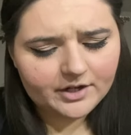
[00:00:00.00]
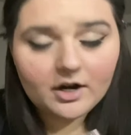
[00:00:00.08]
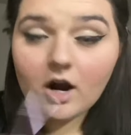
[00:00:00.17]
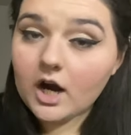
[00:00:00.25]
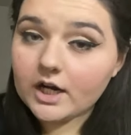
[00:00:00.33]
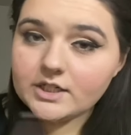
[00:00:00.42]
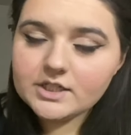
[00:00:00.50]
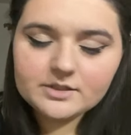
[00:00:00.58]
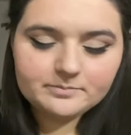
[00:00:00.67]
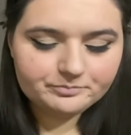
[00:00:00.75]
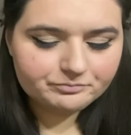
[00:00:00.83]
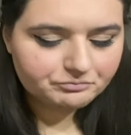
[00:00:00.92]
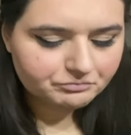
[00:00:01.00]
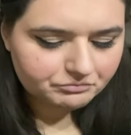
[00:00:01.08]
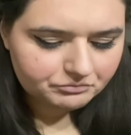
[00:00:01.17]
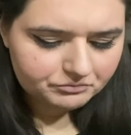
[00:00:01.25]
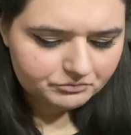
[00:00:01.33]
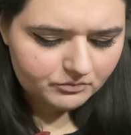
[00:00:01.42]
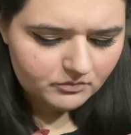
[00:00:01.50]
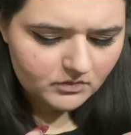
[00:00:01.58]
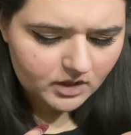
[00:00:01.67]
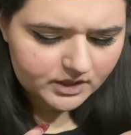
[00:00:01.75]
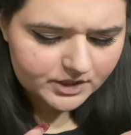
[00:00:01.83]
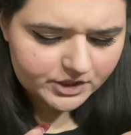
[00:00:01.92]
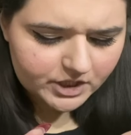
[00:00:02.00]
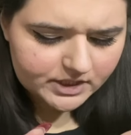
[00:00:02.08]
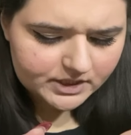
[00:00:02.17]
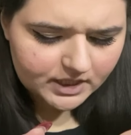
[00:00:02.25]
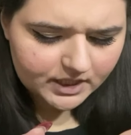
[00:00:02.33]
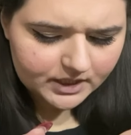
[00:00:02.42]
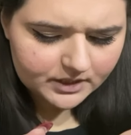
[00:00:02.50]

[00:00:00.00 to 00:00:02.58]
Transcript: Arch. It's just a